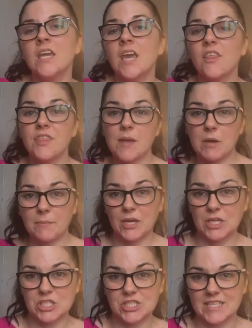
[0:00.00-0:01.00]
They're my
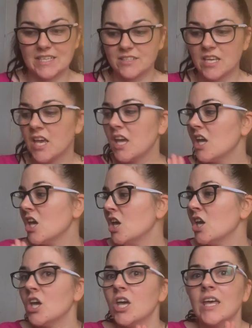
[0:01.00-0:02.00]
purchases.
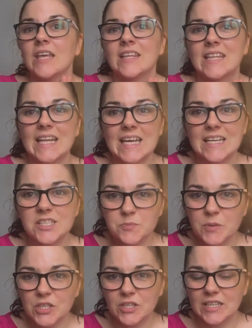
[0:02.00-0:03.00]
The last
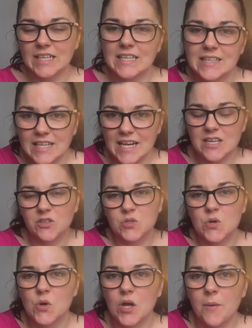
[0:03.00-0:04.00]
but not least, let's
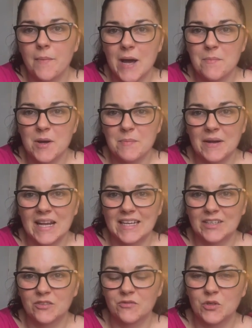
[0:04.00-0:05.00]
talk about my
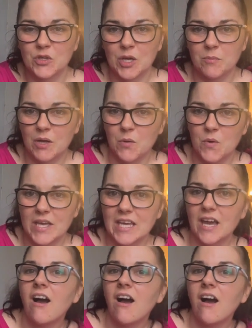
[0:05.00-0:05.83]
plans for the coming week.